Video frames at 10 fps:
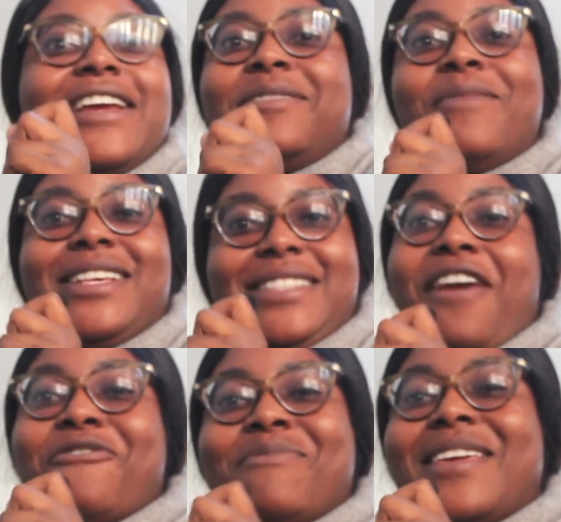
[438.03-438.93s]
it must
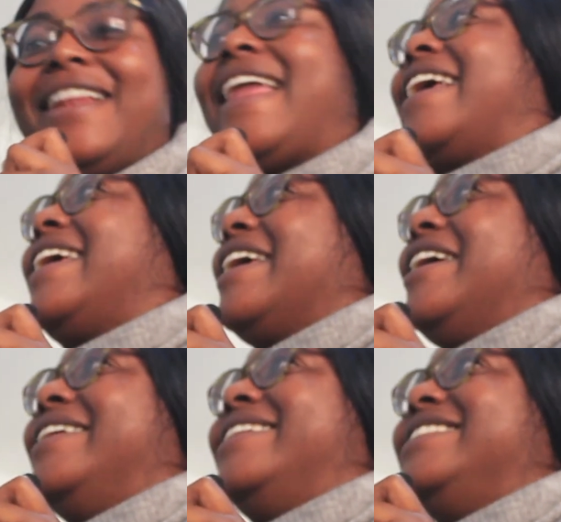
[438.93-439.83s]
have been? Like,
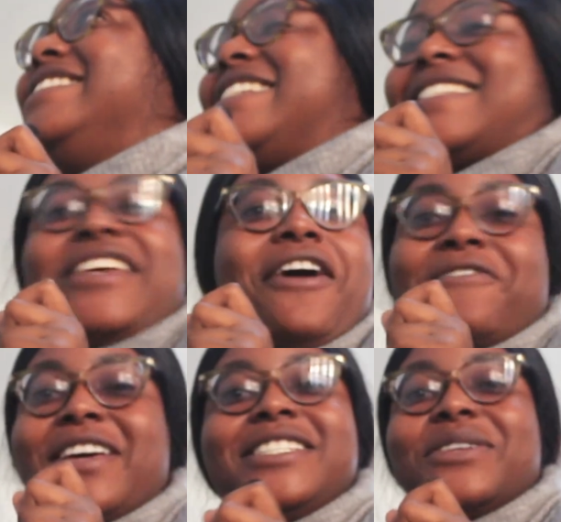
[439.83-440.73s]
just
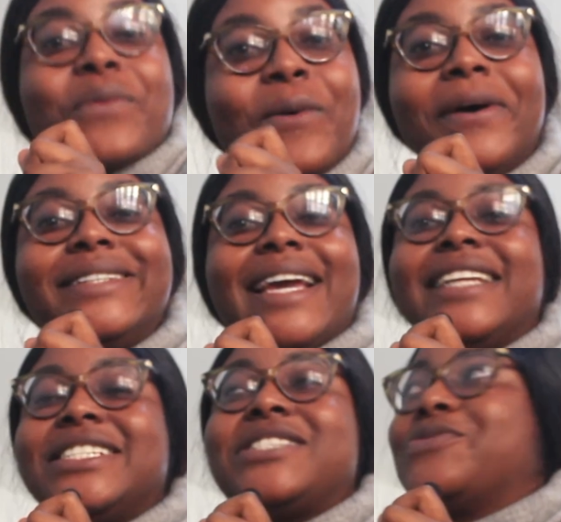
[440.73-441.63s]
covered in water,
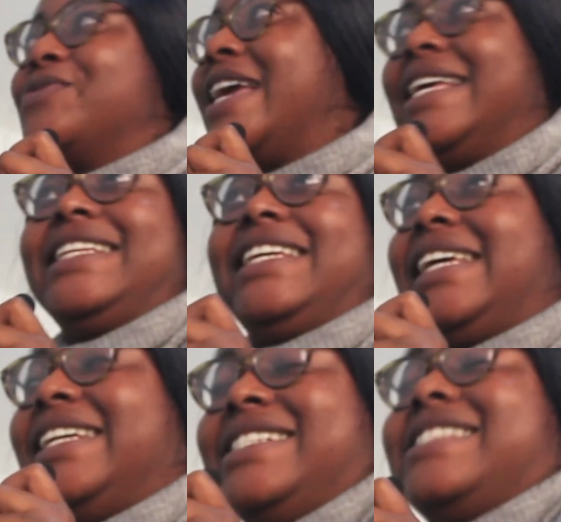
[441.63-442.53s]
it's raining, and it's,